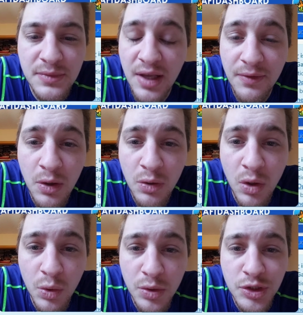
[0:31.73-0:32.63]
give out
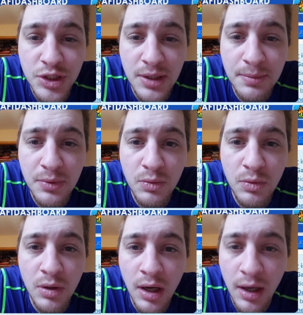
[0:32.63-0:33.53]
ownership.
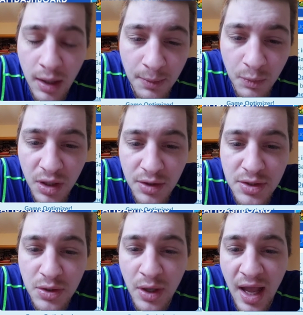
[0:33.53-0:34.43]
We
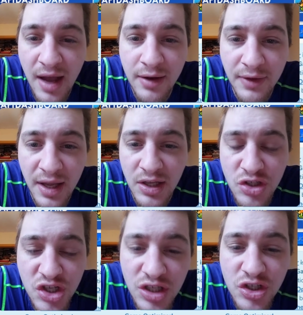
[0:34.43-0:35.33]
also have a
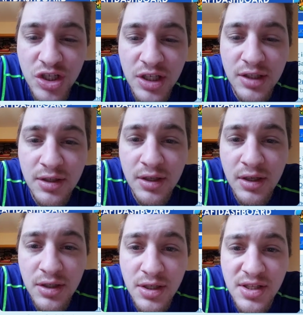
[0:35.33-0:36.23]
cheat sheet
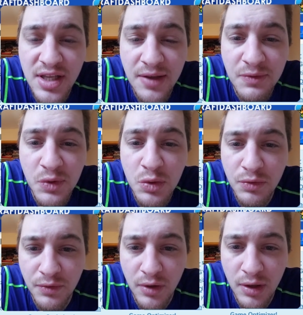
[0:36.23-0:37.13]
to save you
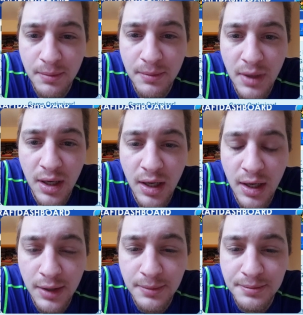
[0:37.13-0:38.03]
from
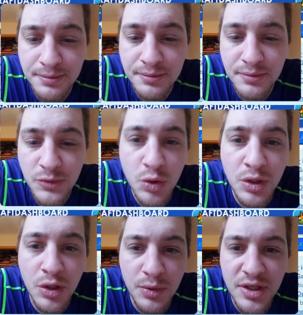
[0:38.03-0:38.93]

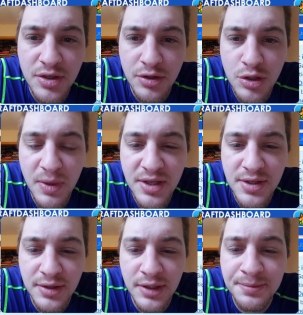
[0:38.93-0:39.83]
doing your research,
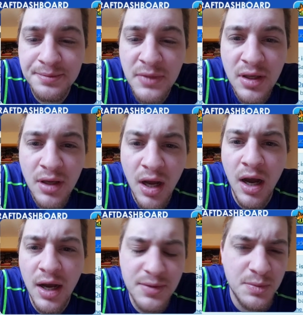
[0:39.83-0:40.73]
basically.
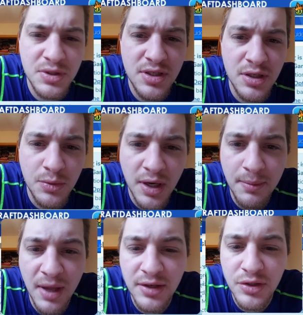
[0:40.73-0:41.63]
I would still
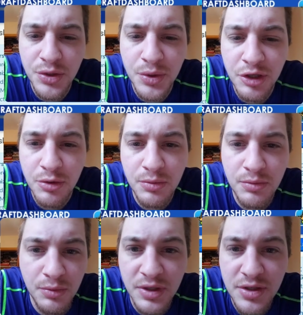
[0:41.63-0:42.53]
recommend doing your
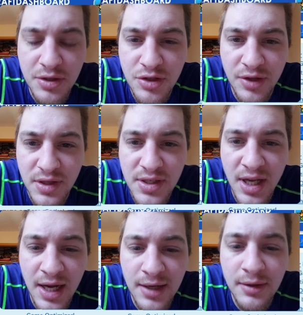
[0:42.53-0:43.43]
research on the
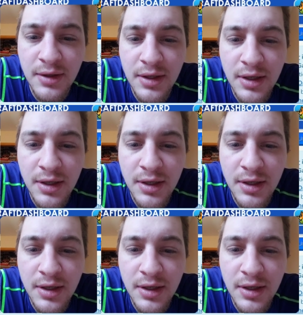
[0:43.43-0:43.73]
side